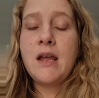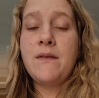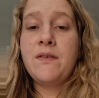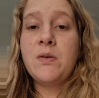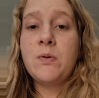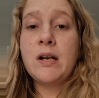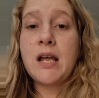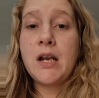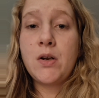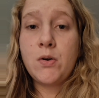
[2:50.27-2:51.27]
if you are
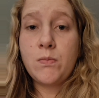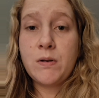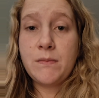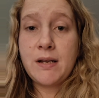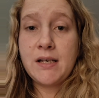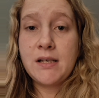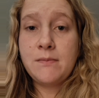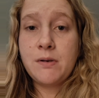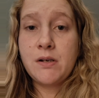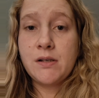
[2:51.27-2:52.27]
not an
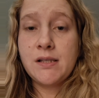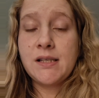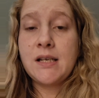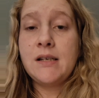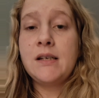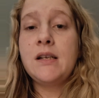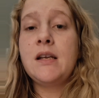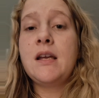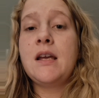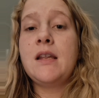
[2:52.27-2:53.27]
open-minded person
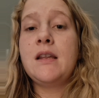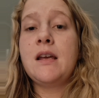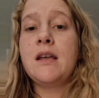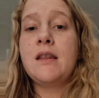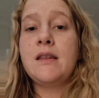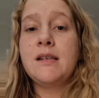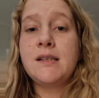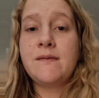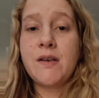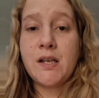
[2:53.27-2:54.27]
and
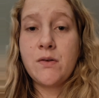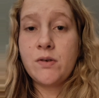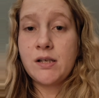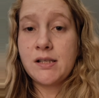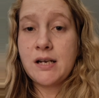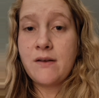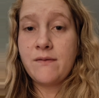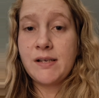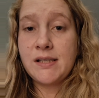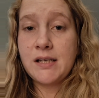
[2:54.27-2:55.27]
this video does not
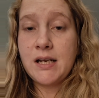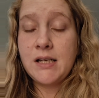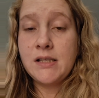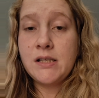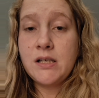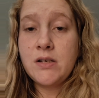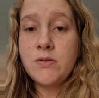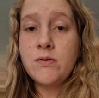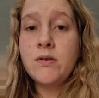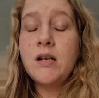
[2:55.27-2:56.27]
resonate to
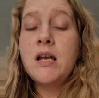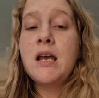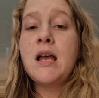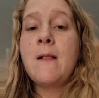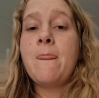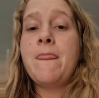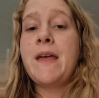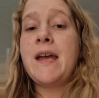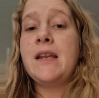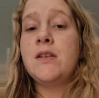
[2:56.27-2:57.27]
you,
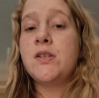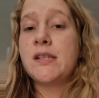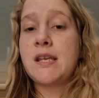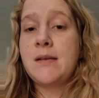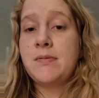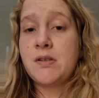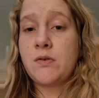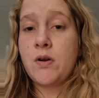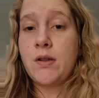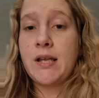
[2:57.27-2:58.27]
then just keep
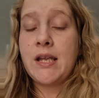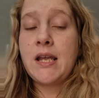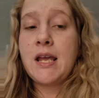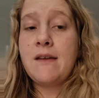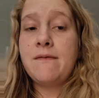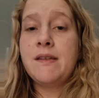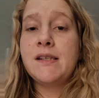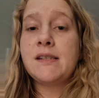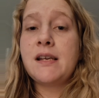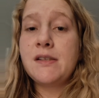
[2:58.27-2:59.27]
scrolling. If
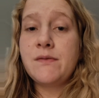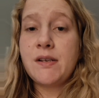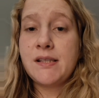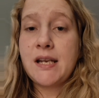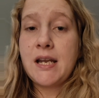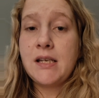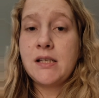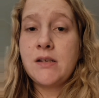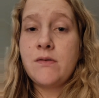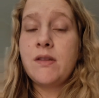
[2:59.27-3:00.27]
this does resonate
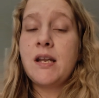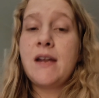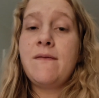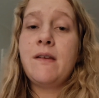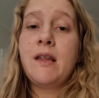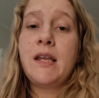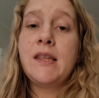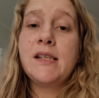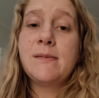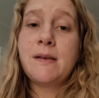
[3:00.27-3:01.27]
to you, then I feel like
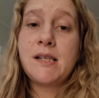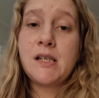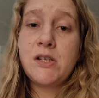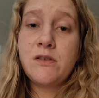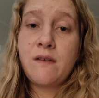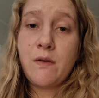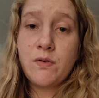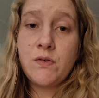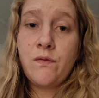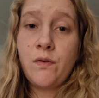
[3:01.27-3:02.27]
this message
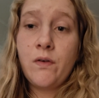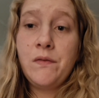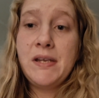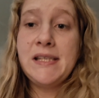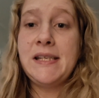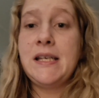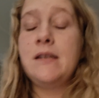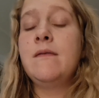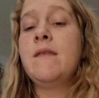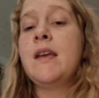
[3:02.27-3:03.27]
found you for a reason.